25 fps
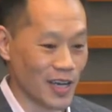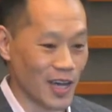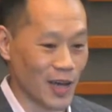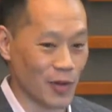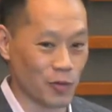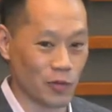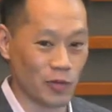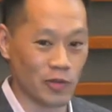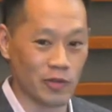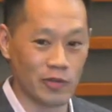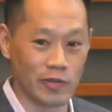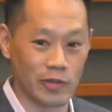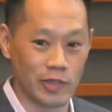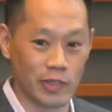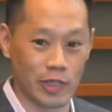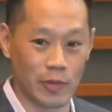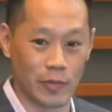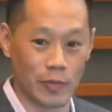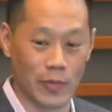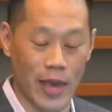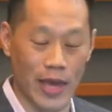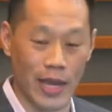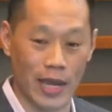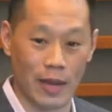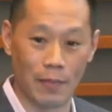really
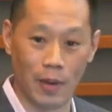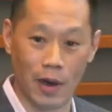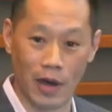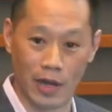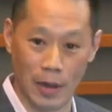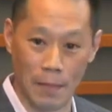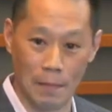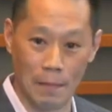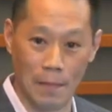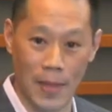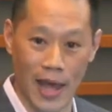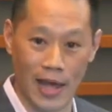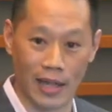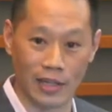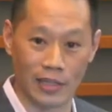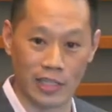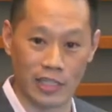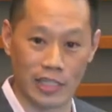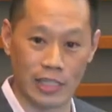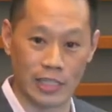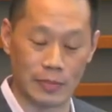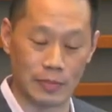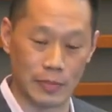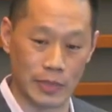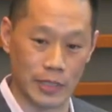depend upon a
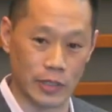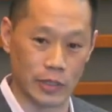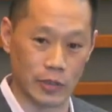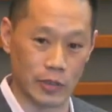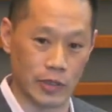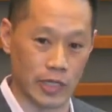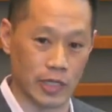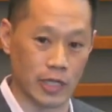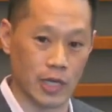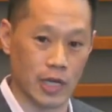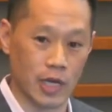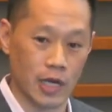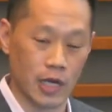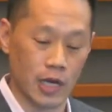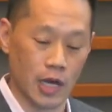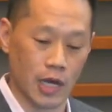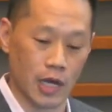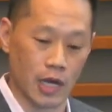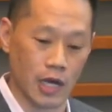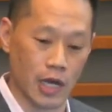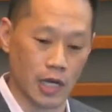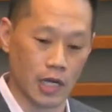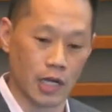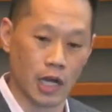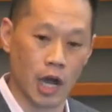balance between
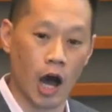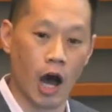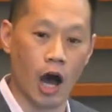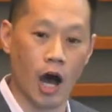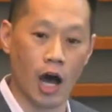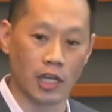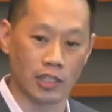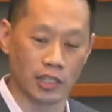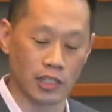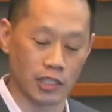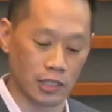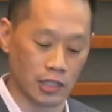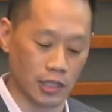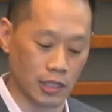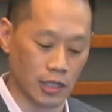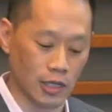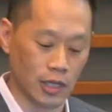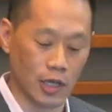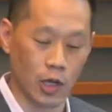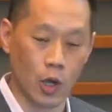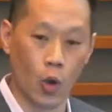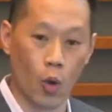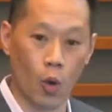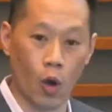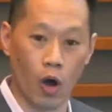cost,
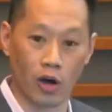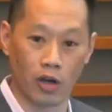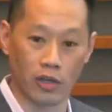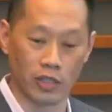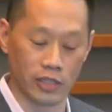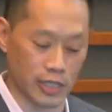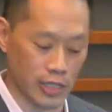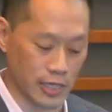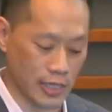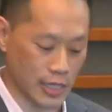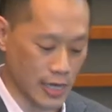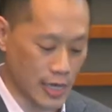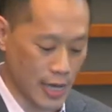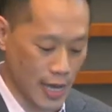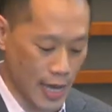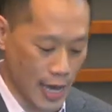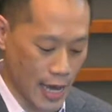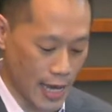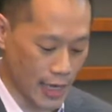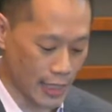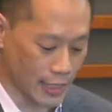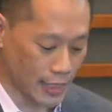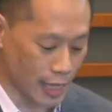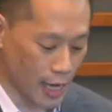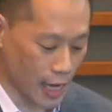quality,
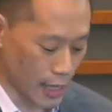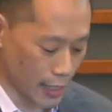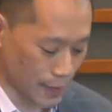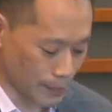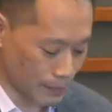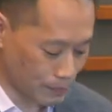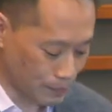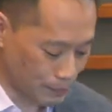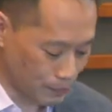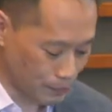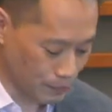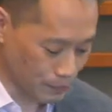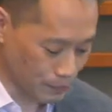and time.